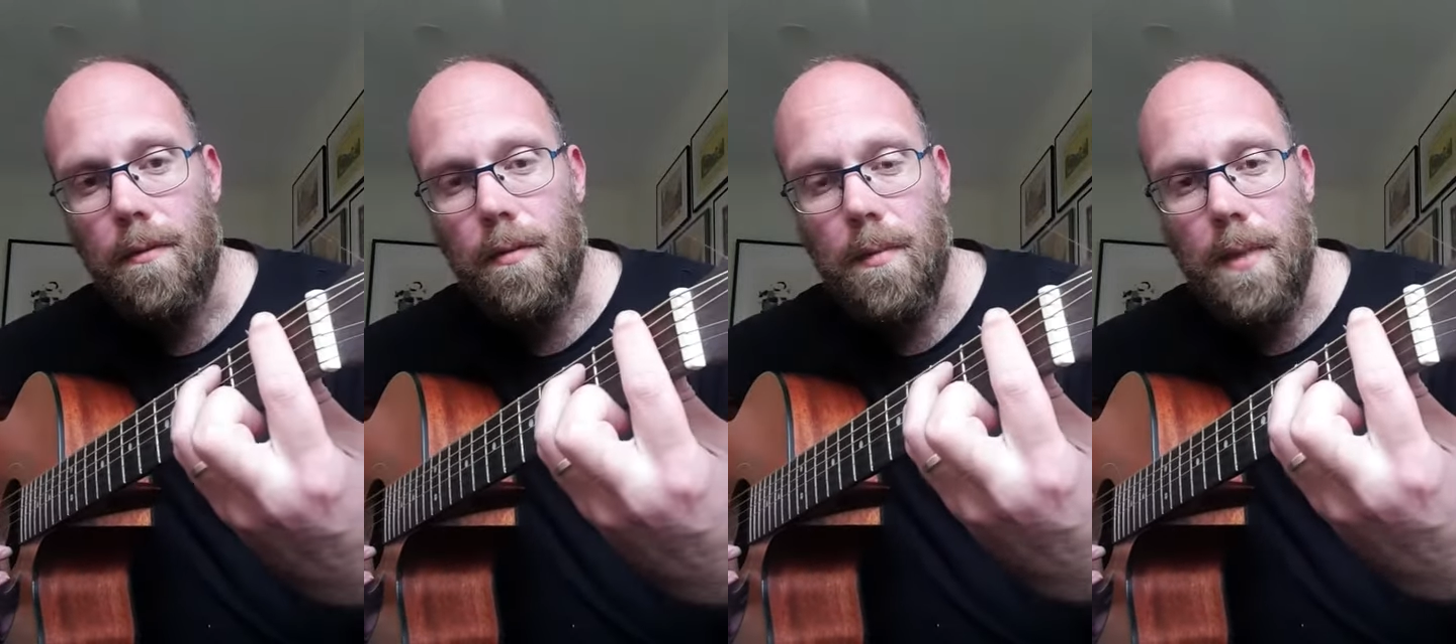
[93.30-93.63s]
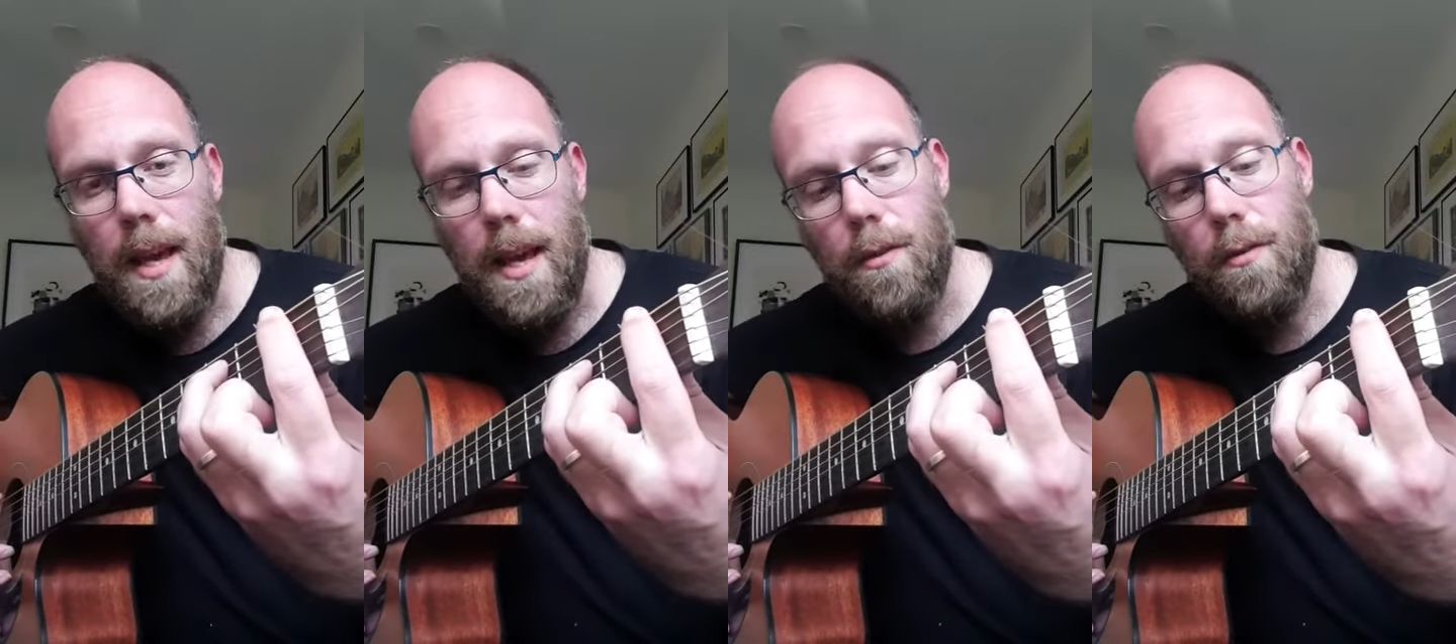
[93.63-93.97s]
from
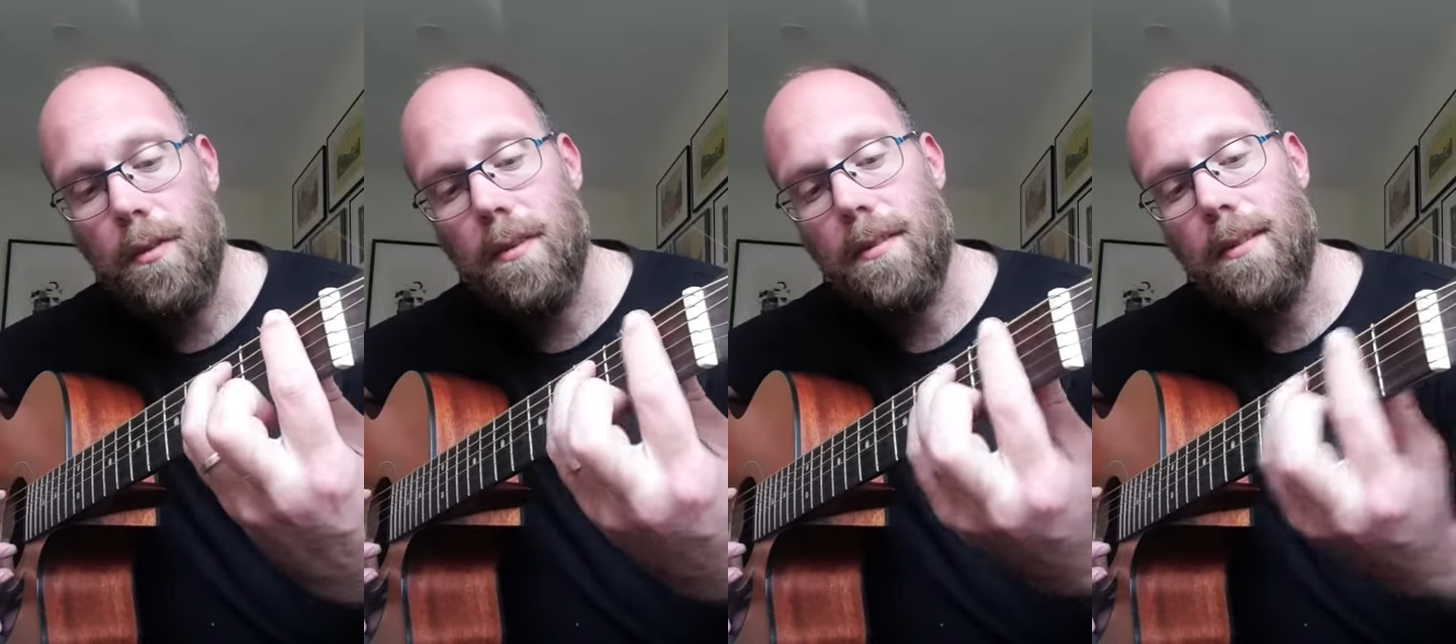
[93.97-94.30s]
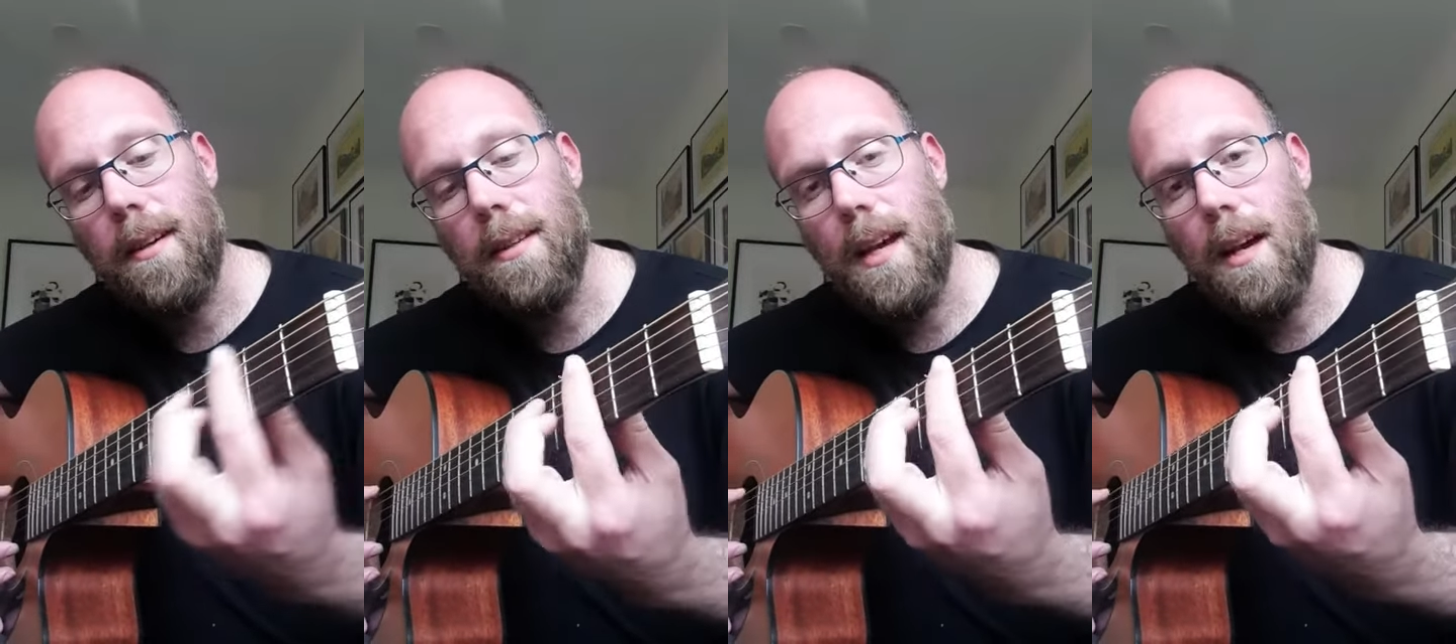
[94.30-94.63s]
there you can
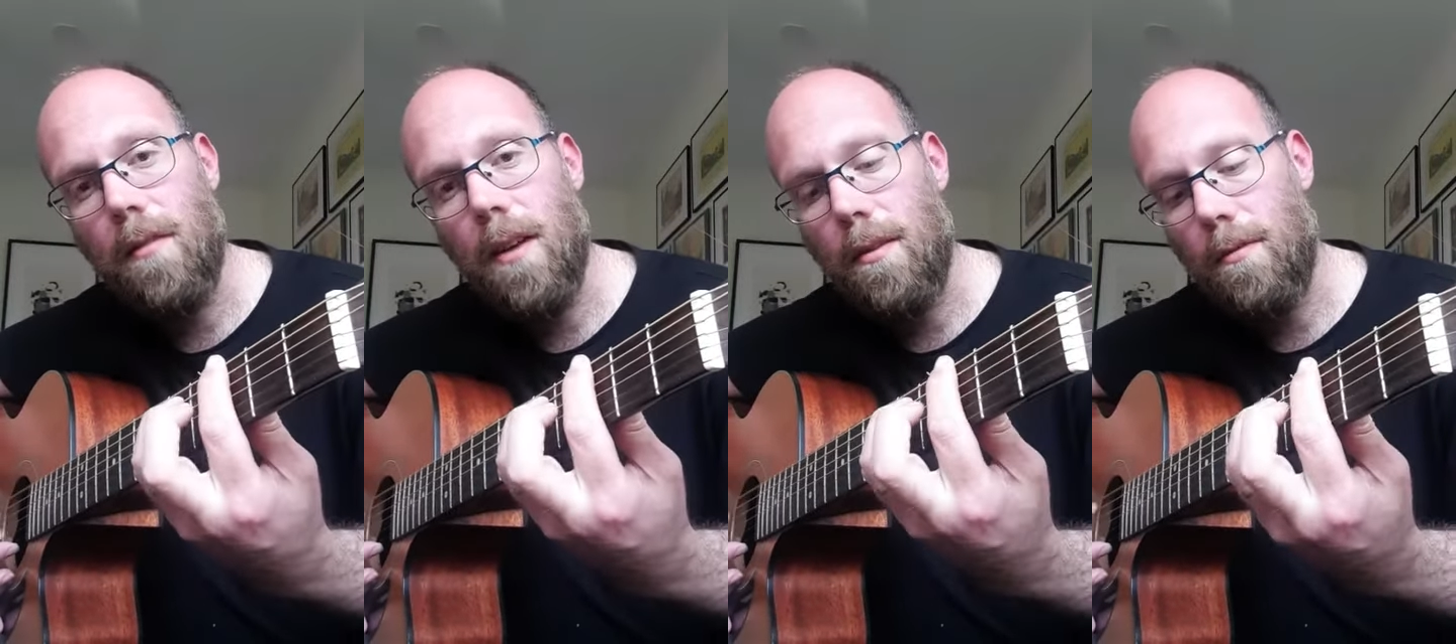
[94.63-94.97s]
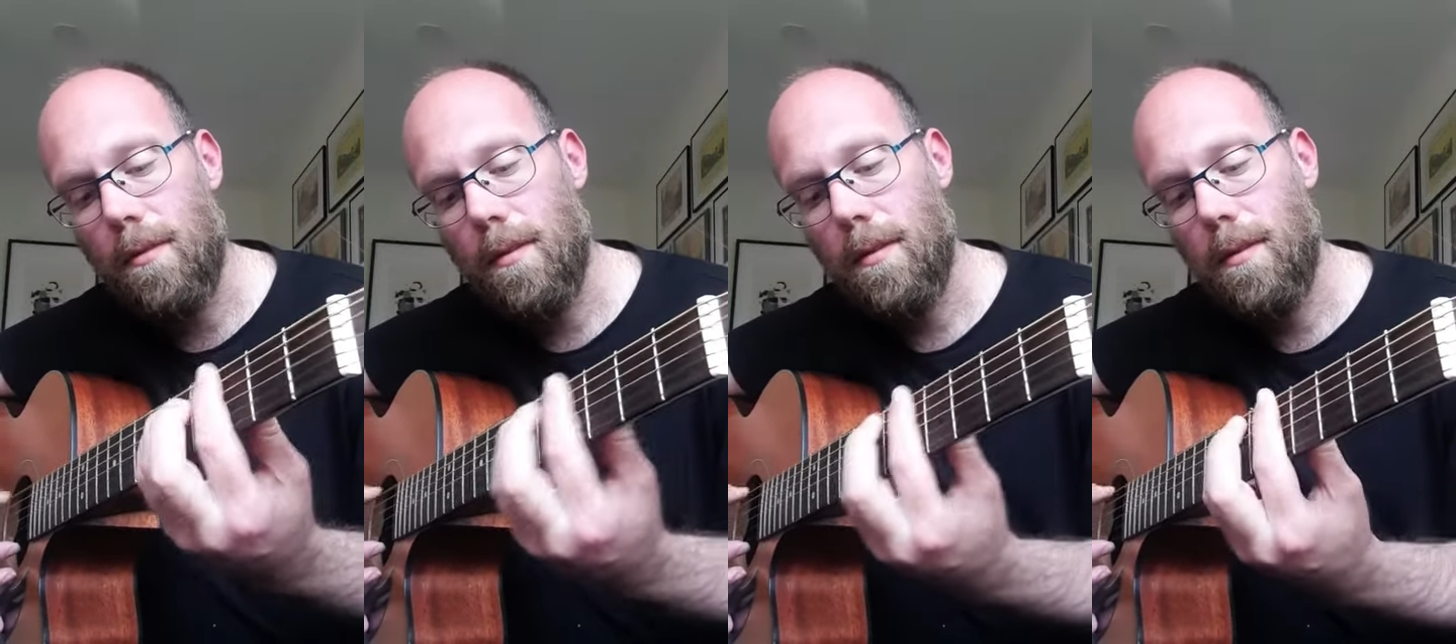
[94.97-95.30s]
slide that around